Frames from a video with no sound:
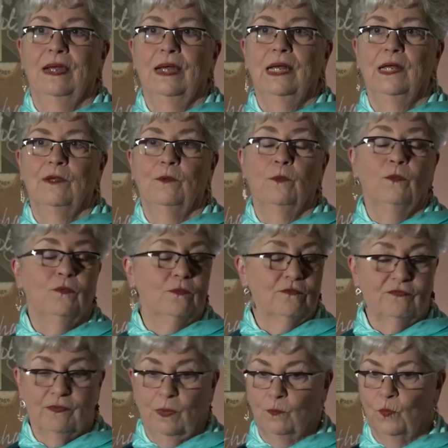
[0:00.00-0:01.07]
uh,
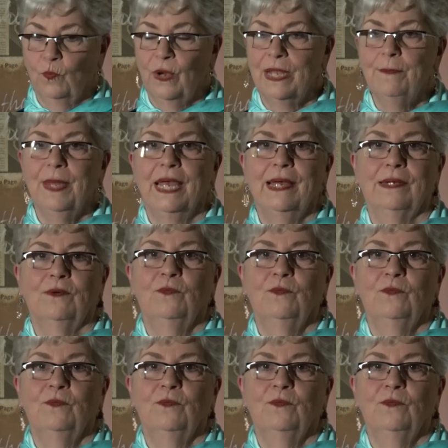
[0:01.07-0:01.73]
from way back